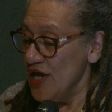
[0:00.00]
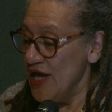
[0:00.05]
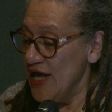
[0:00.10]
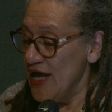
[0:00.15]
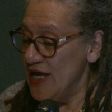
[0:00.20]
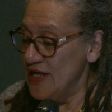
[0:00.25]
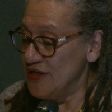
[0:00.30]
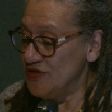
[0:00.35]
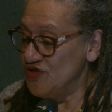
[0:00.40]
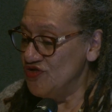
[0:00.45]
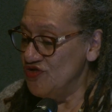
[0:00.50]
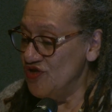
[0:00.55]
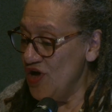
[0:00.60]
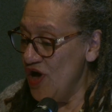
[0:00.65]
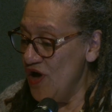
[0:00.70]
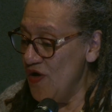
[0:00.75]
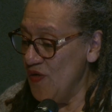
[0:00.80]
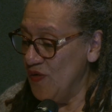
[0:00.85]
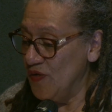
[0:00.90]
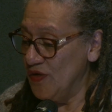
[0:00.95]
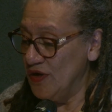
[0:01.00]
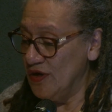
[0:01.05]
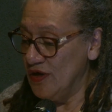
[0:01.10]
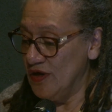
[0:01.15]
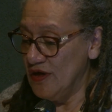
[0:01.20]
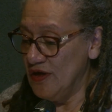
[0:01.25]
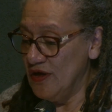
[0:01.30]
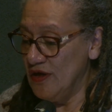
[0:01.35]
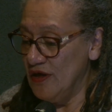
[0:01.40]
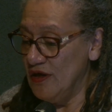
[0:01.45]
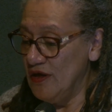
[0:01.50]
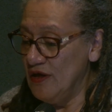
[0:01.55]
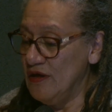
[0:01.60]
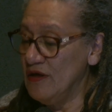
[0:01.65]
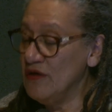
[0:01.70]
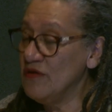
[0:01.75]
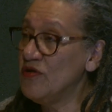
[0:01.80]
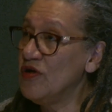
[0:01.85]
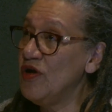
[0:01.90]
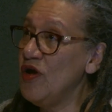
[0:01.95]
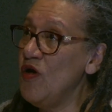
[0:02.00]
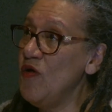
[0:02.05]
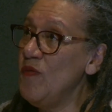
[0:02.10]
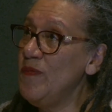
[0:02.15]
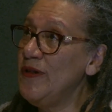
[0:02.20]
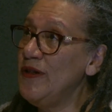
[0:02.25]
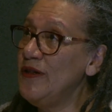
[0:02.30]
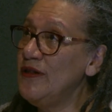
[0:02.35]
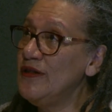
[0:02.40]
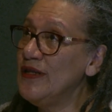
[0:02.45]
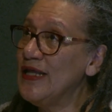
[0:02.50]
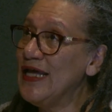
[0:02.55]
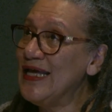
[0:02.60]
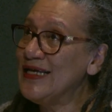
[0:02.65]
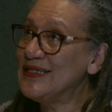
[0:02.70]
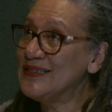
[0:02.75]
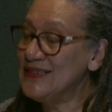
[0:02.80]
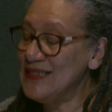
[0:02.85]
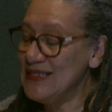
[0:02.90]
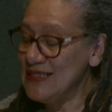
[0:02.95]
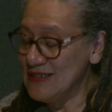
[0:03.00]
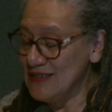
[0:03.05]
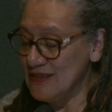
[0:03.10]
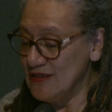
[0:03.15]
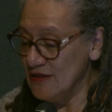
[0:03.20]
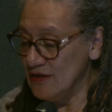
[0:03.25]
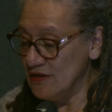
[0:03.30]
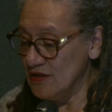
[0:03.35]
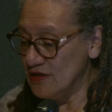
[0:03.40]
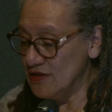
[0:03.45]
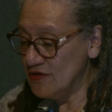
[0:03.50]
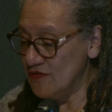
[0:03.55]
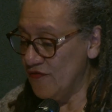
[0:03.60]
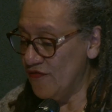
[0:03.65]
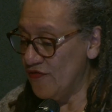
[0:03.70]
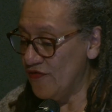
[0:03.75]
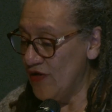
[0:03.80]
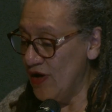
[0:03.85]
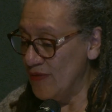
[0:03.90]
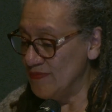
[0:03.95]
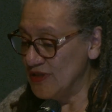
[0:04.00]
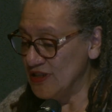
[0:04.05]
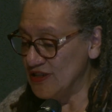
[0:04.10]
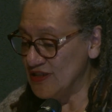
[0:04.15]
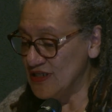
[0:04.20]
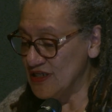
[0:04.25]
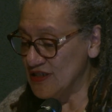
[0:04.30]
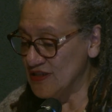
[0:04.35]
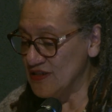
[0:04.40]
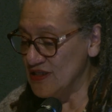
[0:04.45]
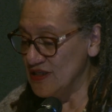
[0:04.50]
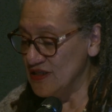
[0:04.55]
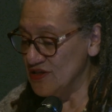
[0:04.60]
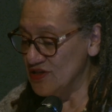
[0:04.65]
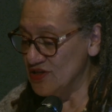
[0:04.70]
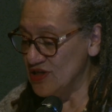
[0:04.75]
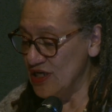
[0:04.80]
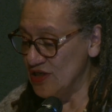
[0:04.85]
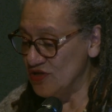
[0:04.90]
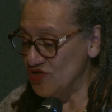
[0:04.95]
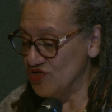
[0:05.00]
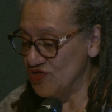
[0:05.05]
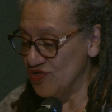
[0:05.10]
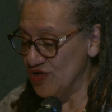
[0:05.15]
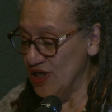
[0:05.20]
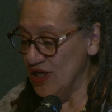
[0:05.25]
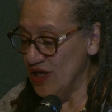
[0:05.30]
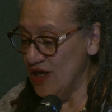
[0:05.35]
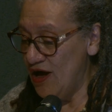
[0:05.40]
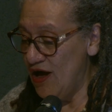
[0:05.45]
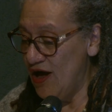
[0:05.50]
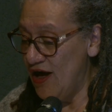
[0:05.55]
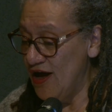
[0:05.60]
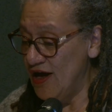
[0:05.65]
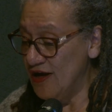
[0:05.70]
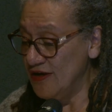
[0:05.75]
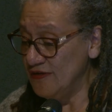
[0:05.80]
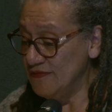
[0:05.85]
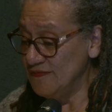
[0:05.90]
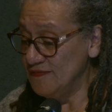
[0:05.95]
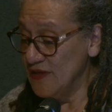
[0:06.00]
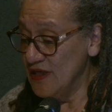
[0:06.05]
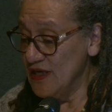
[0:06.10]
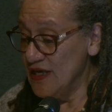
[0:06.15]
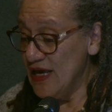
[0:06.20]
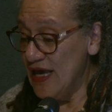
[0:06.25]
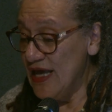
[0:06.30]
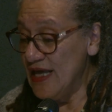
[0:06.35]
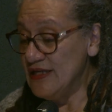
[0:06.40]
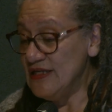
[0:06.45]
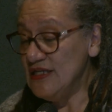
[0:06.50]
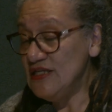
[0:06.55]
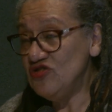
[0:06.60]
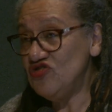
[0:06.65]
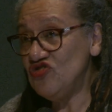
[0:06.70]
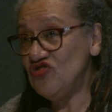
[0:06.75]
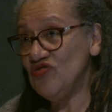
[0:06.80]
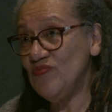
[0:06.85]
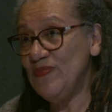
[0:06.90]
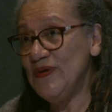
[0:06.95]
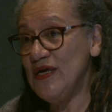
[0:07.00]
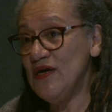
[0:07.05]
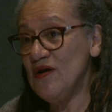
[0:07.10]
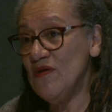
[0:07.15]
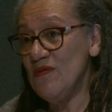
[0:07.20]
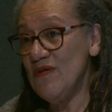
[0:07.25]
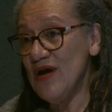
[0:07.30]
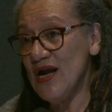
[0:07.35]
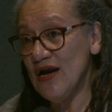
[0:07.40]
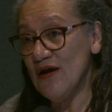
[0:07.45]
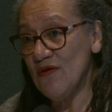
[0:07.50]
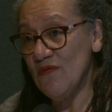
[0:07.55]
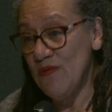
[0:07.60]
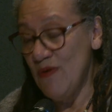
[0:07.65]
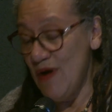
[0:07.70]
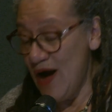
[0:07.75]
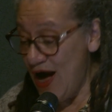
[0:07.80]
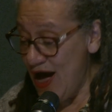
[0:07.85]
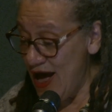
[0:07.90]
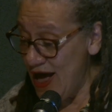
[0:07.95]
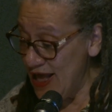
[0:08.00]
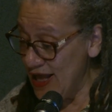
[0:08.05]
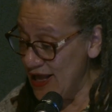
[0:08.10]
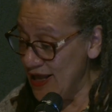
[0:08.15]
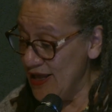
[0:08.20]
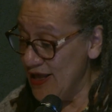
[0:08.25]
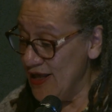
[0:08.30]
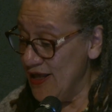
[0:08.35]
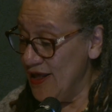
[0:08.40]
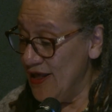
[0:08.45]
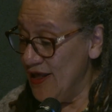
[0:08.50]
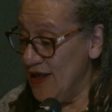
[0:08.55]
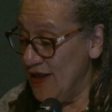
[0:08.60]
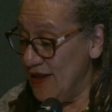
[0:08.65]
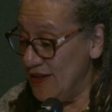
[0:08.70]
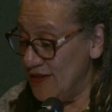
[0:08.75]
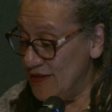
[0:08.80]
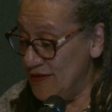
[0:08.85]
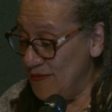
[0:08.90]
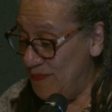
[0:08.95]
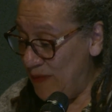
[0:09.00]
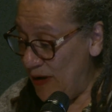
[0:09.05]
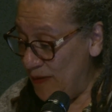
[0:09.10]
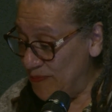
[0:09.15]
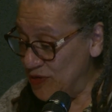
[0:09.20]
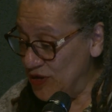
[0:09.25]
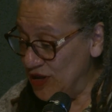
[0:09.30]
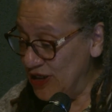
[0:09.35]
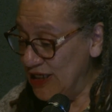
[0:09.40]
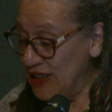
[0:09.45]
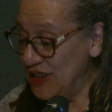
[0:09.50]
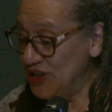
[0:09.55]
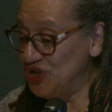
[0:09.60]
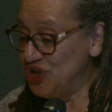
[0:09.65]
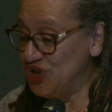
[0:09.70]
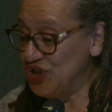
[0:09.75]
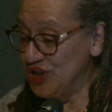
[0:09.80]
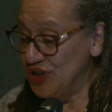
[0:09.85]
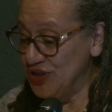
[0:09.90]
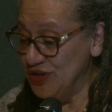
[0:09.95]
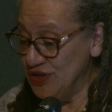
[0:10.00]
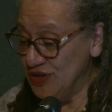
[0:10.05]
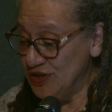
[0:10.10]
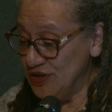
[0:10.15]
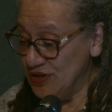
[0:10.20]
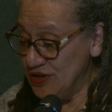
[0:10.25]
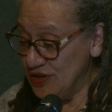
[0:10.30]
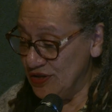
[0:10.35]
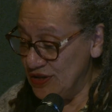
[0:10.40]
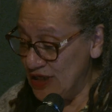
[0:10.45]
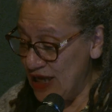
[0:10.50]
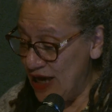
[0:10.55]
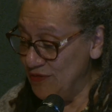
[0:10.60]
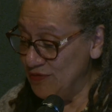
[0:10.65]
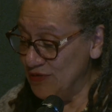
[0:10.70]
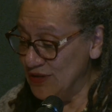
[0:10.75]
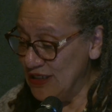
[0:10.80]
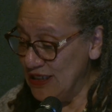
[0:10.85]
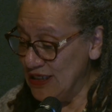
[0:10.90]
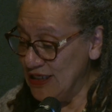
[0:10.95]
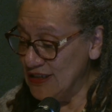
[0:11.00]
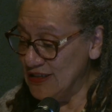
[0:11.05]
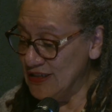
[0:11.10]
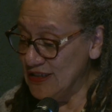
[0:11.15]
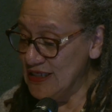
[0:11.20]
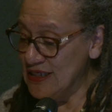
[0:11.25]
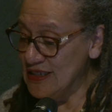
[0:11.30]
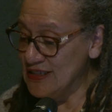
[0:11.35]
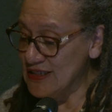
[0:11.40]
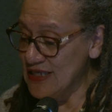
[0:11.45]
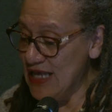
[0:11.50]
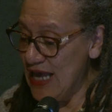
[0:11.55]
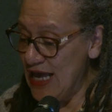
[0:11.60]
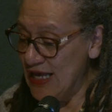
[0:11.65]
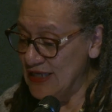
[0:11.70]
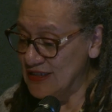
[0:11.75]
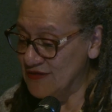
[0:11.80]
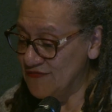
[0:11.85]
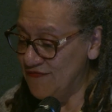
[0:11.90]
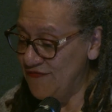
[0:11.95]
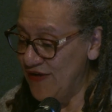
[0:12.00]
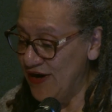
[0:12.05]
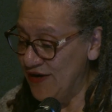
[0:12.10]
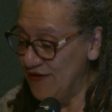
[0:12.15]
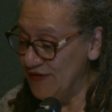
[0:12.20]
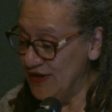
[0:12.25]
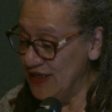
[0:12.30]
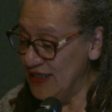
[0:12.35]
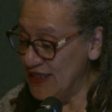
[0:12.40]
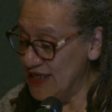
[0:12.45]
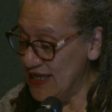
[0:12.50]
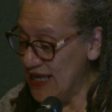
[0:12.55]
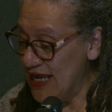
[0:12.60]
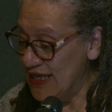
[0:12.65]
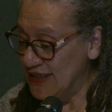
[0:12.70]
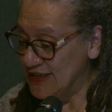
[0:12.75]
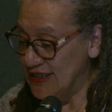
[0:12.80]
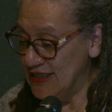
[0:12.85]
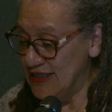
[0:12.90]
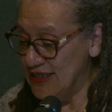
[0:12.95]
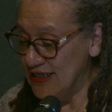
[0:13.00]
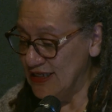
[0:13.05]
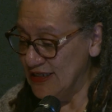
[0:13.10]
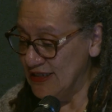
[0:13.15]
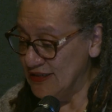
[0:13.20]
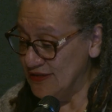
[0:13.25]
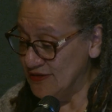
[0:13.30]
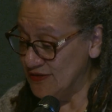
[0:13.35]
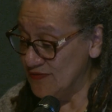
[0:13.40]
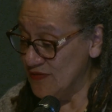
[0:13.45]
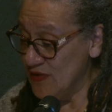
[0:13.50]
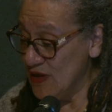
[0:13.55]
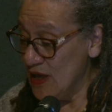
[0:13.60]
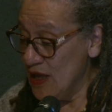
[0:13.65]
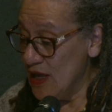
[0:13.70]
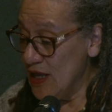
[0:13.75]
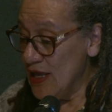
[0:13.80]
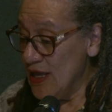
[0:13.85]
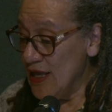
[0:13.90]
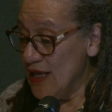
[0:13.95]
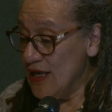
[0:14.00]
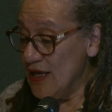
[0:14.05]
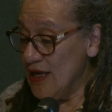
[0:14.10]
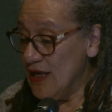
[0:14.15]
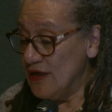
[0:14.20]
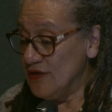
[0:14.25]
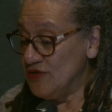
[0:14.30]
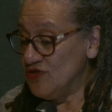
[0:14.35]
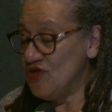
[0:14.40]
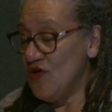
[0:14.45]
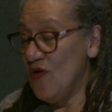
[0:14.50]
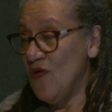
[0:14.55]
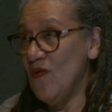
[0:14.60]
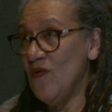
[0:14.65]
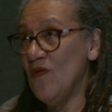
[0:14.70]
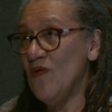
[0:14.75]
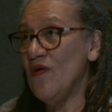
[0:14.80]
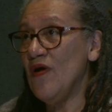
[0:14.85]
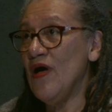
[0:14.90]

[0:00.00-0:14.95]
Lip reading: has known a global existence from the 16th century on, and needs to be aware why the population nowadays is as varied as it is. So